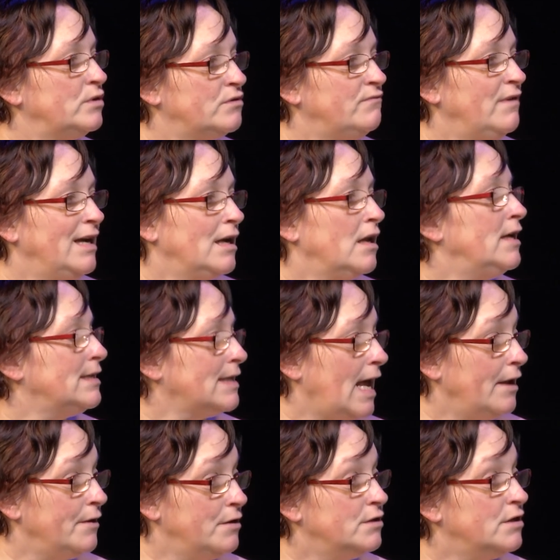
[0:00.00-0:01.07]
to realise
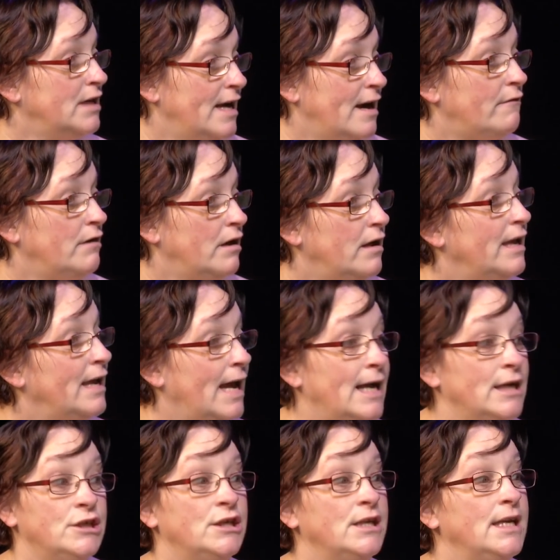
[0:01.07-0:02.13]
how good an area it
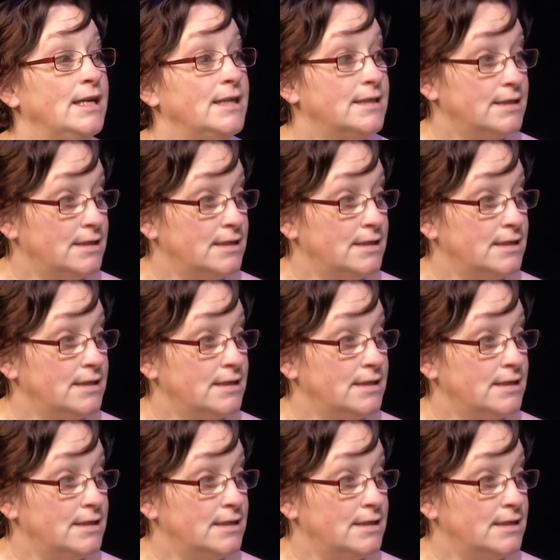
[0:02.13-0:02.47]
actually is.